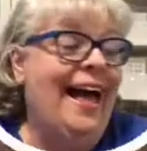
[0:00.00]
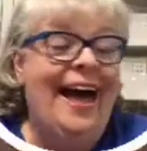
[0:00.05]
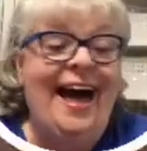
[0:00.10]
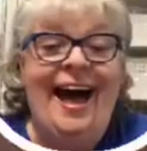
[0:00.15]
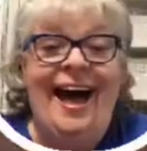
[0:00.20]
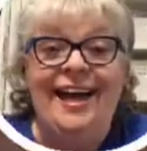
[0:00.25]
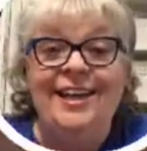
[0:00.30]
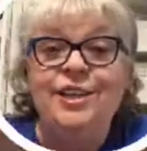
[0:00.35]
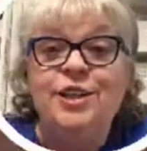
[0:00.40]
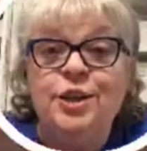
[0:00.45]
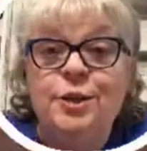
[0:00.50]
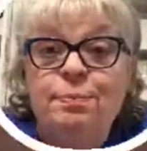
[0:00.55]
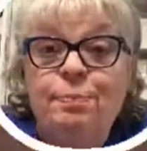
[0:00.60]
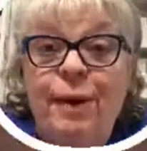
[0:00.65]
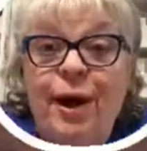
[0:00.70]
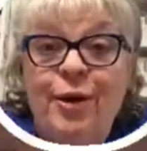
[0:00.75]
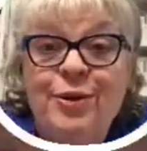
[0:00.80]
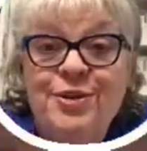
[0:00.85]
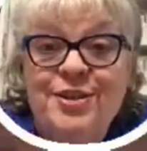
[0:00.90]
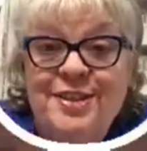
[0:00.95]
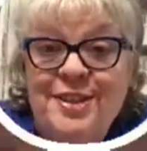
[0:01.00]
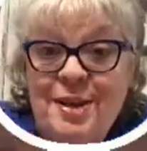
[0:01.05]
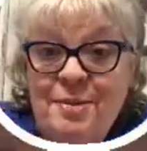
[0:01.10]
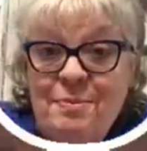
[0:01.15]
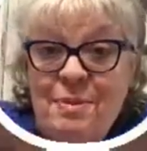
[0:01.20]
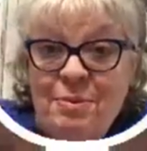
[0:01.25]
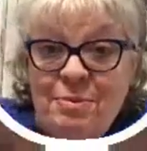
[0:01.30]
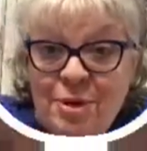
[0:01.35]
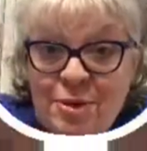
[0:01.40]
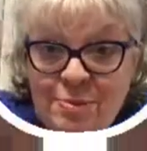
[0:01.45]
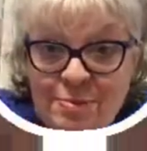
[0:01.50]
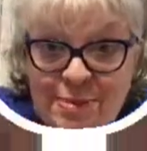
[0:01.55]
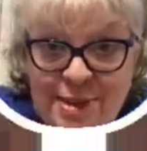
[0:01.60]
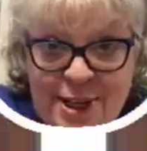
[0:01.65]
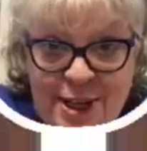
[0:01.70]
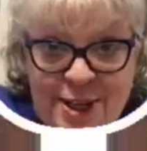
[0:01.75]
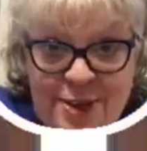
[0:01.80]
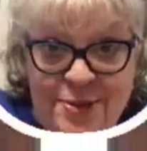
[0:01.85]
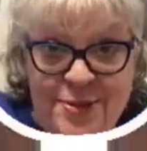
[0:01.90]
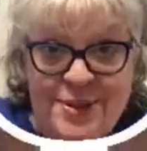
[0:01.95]
I just bought something I'm going to be
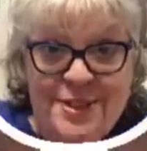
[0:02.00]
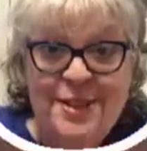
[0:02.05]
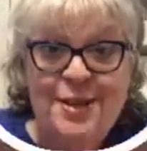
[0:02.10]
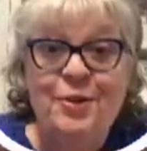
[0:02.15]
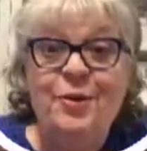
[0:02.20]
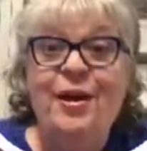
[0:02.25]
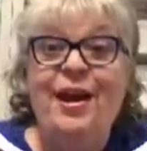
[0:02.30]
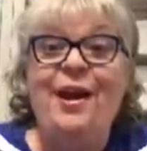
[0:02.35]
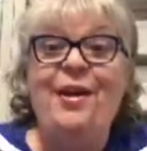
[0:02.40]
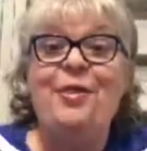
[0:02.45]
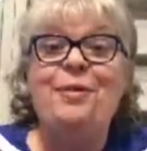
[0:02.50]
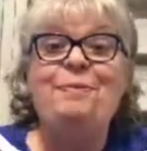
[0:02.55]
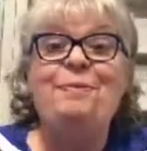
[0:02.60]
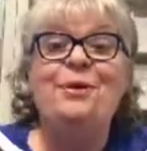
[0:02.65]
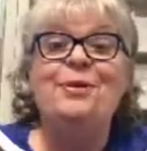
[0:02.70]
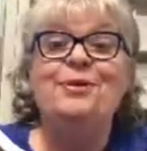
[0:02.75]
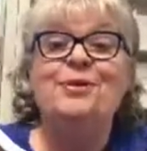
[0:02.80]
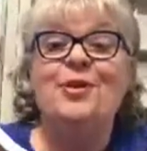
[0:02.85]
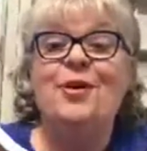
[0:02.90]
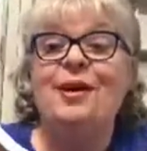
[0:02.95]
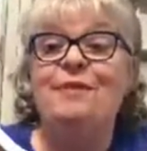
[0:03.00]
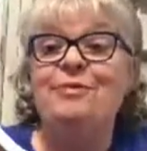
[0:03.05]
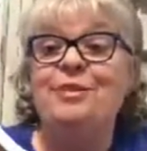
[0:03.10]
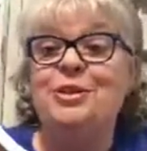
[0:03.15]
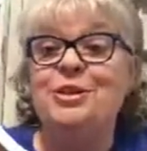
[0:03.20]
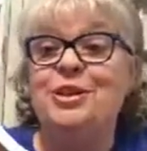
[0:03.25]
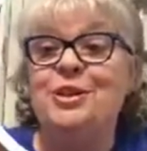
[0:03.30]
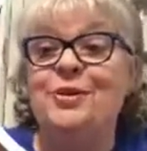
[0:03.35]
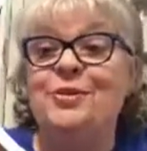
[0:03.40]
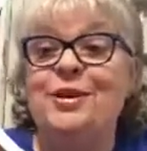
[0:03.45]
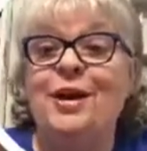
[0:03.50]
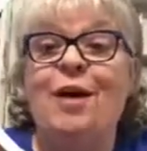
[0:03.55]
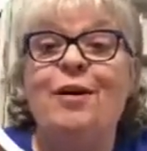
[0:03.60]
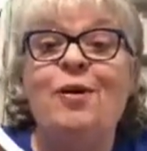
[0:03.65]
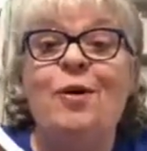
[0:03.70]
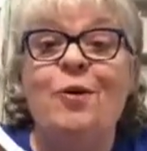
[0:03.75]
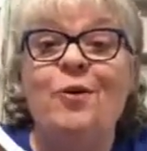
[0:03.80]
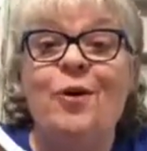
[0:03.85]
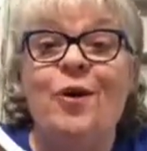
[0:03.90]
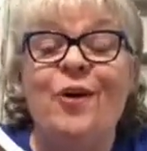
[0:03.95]
using on Kathy Bo's Crafting Show. Y'all
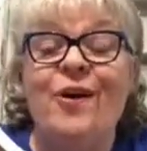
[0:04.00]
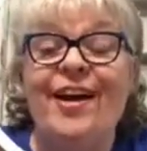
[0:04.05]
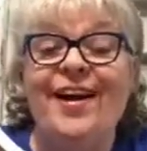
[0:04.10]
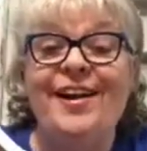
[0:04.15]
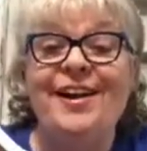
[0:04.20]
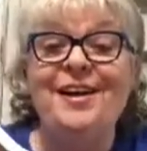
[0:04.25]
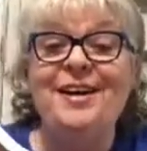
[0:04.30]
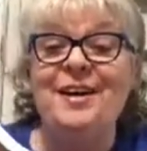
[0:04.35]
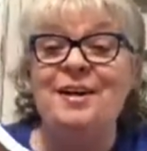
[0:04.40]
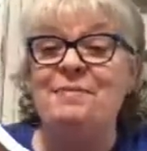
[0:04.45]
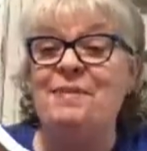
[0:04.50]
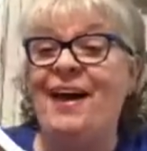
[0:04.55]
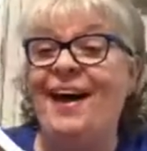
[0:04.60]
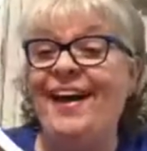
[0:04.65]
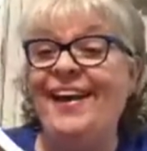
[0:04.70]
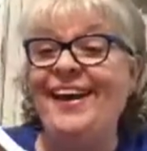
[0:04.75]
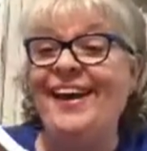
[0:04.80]
going to crack up. Hey,